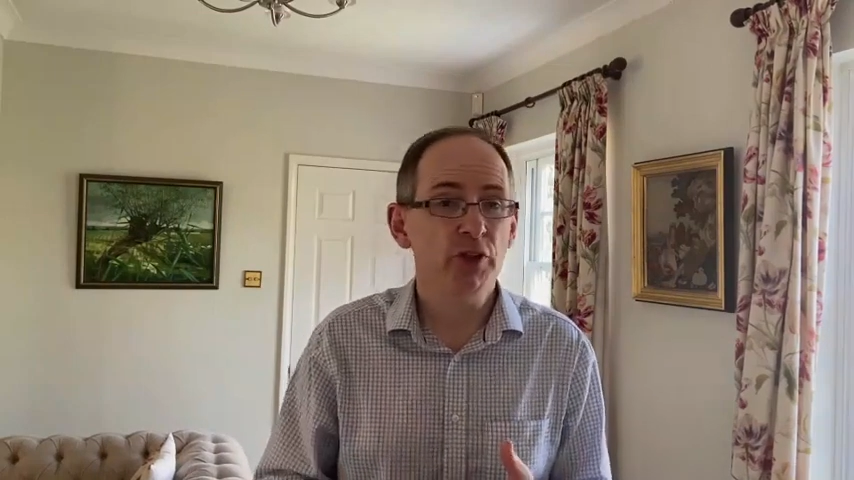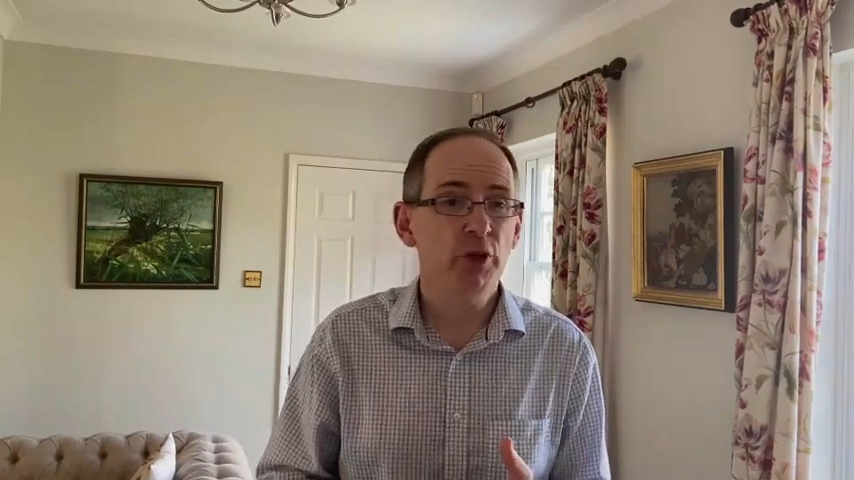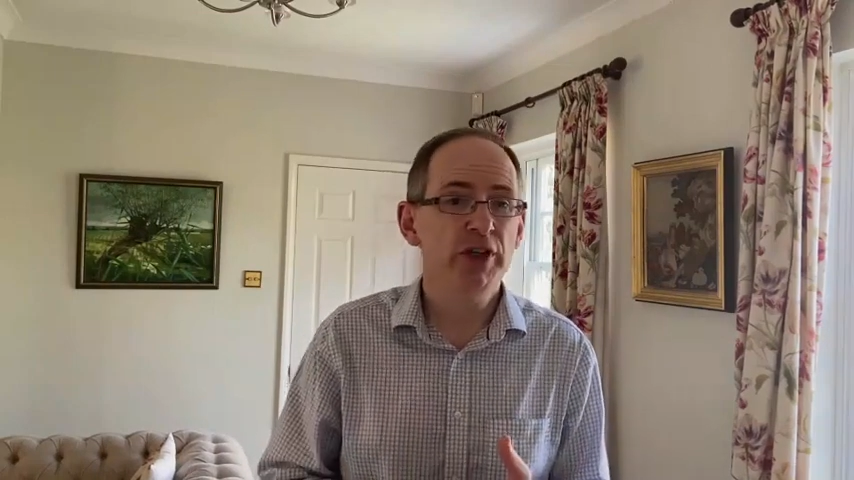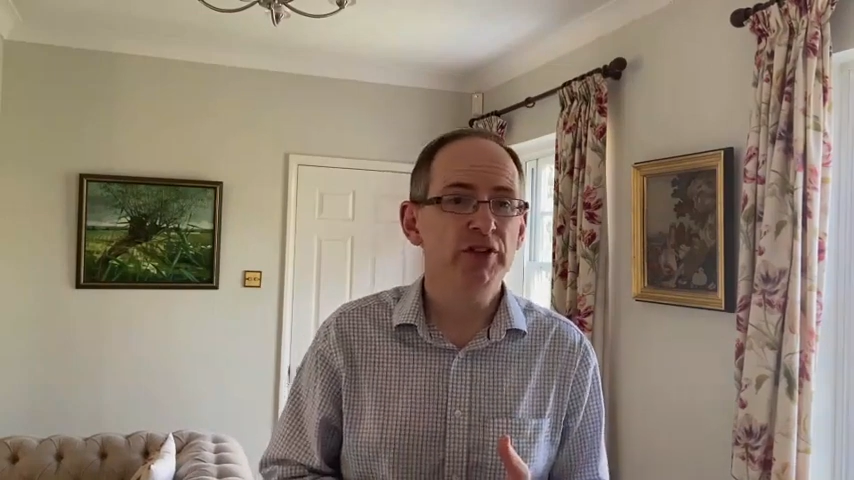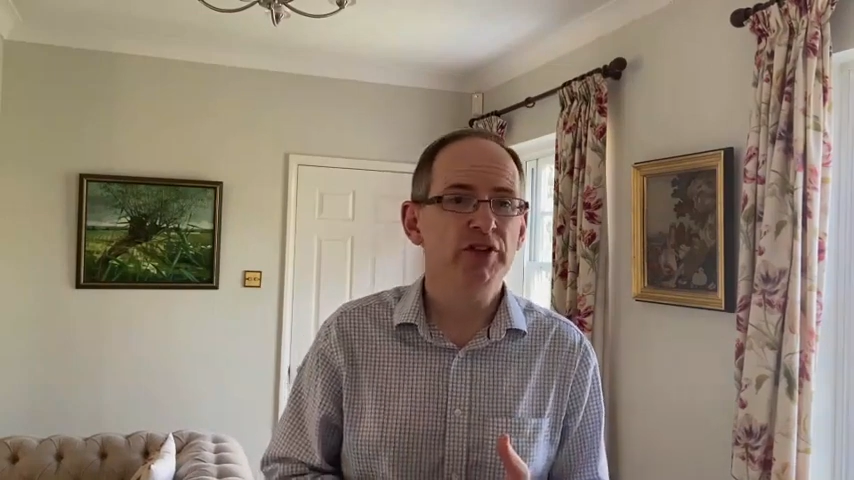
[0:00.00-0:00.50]

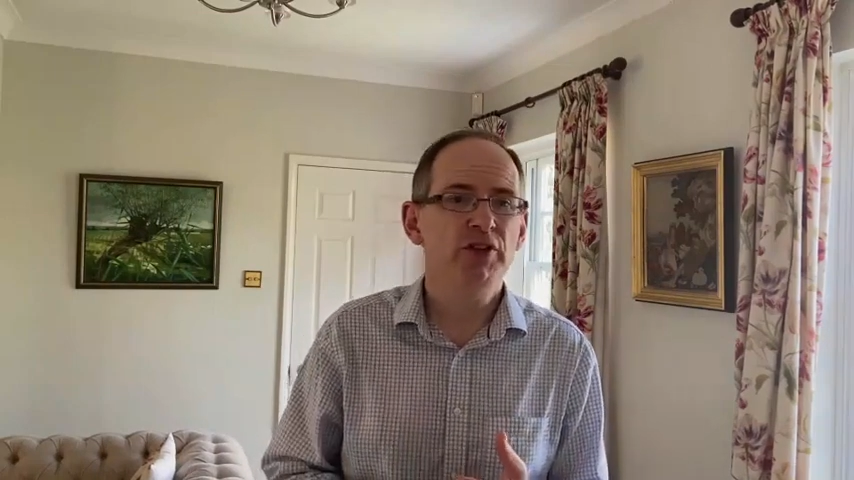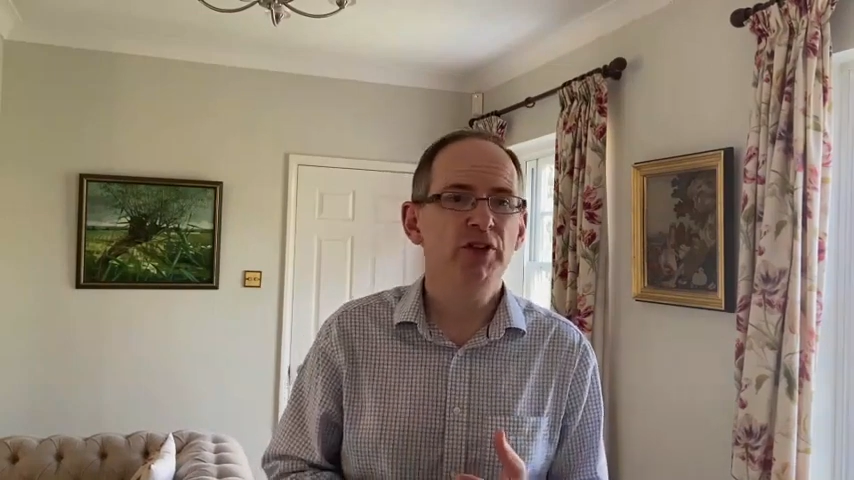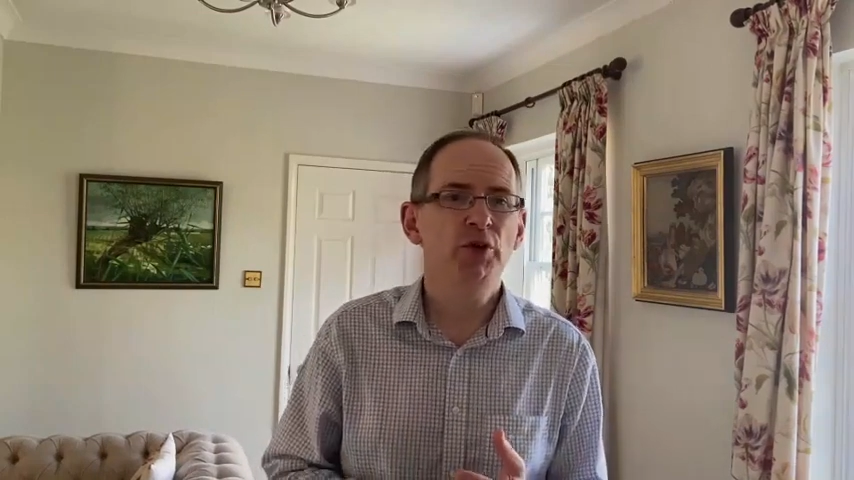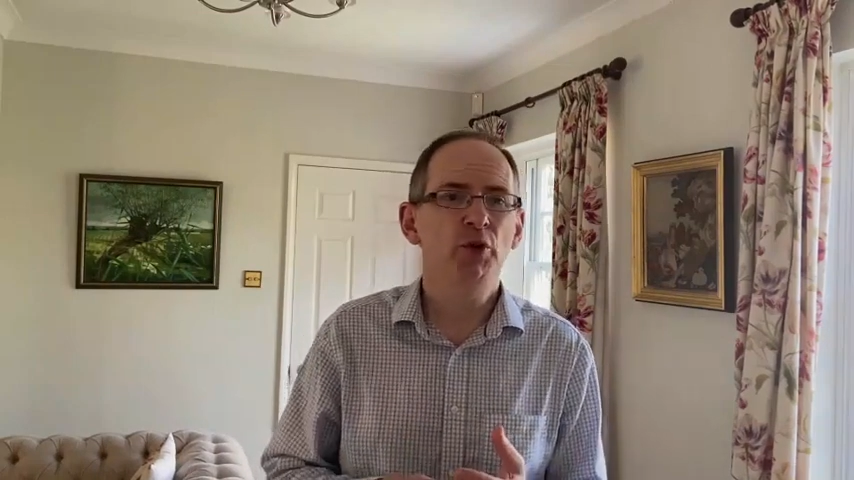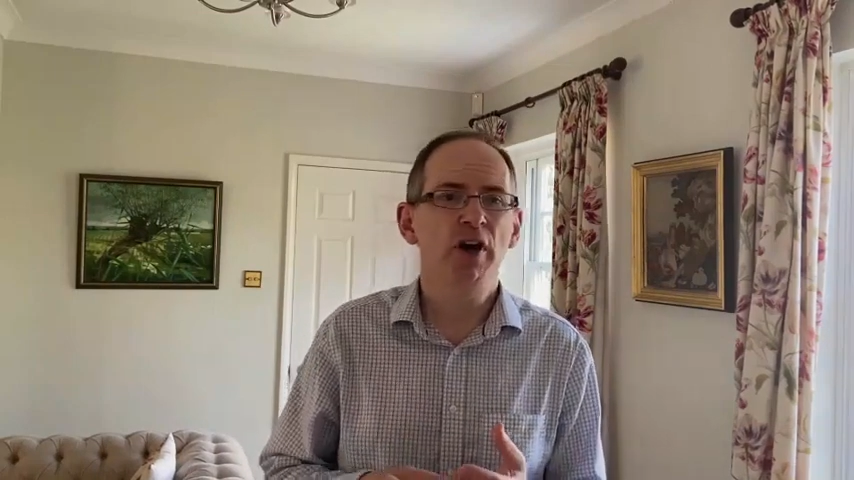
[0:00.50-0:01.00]
Queen's
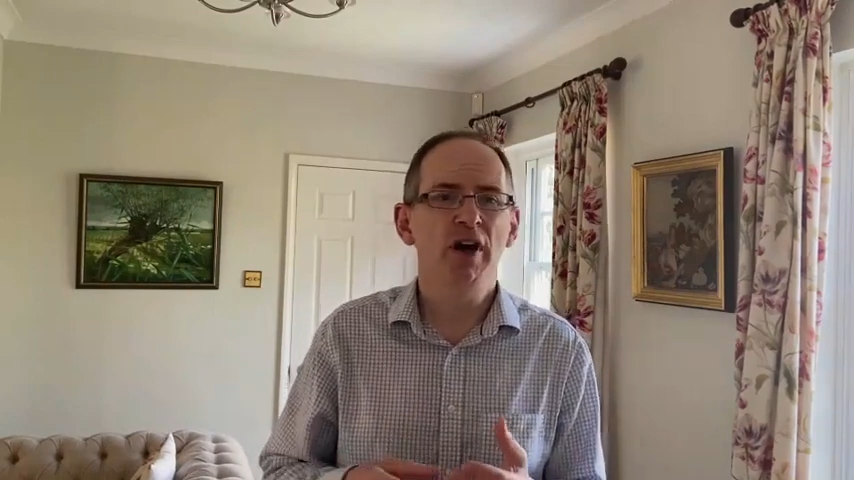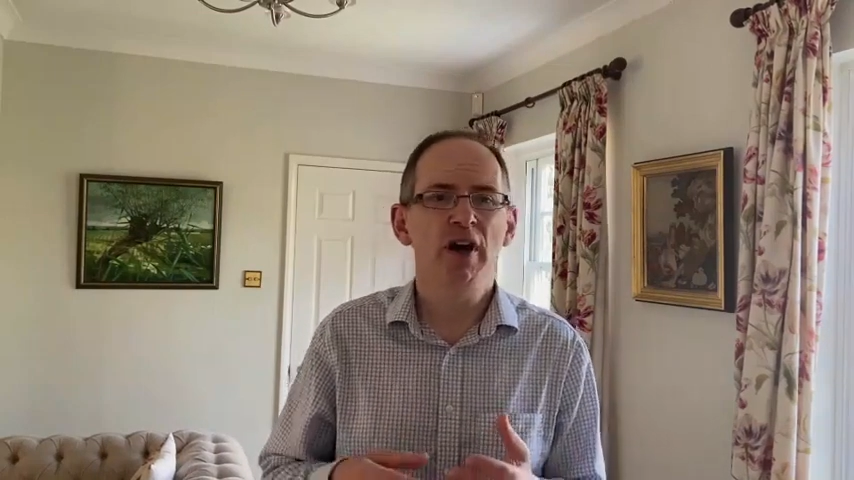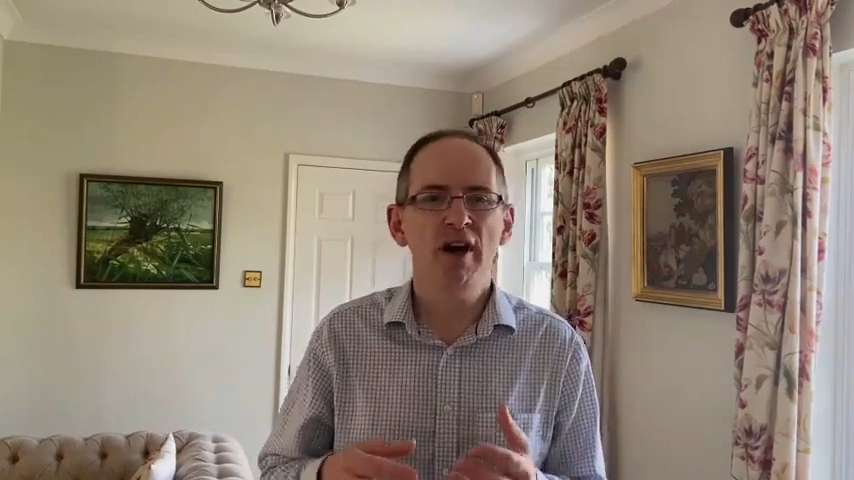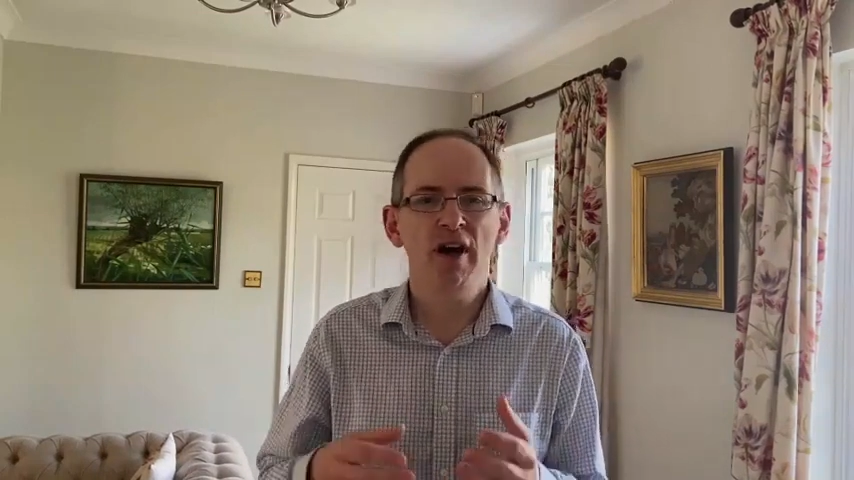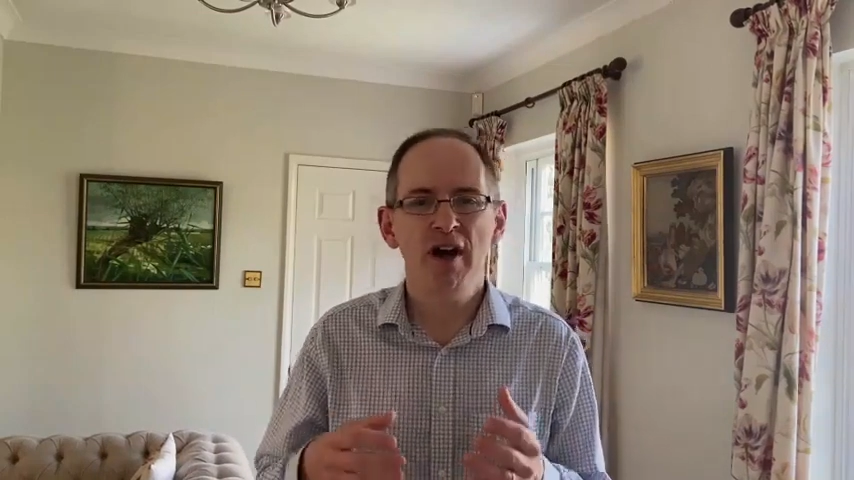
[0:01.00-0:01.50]
who
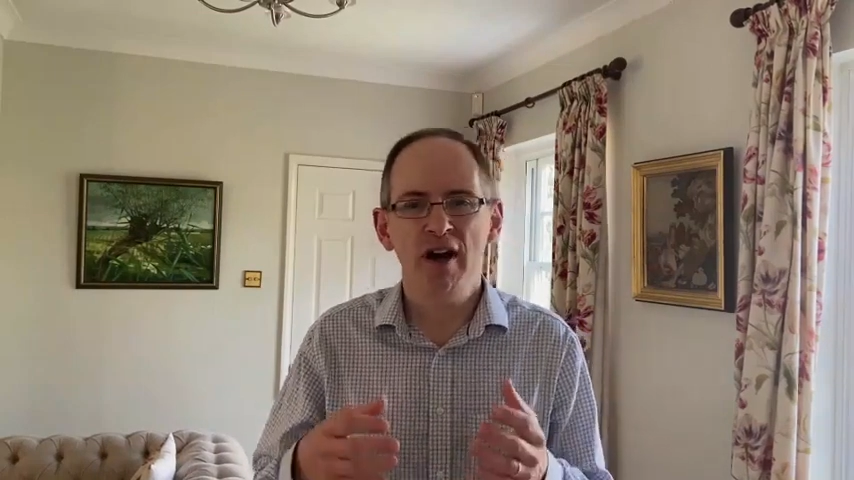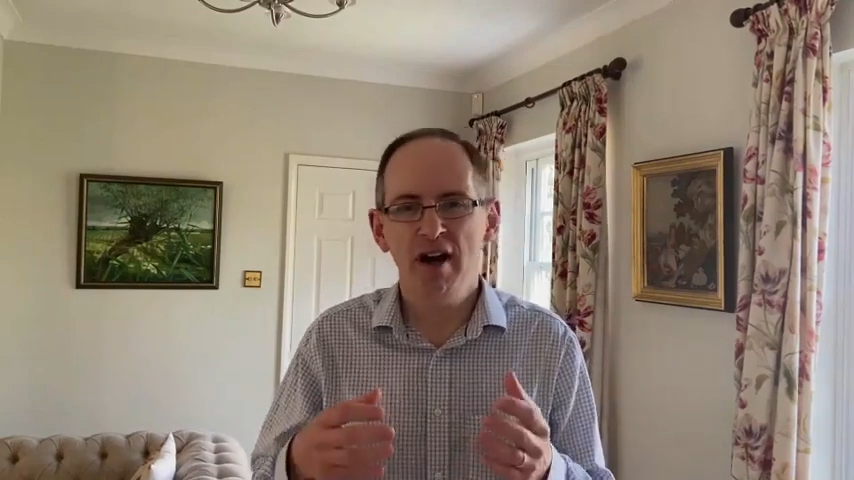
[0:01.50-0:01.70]
are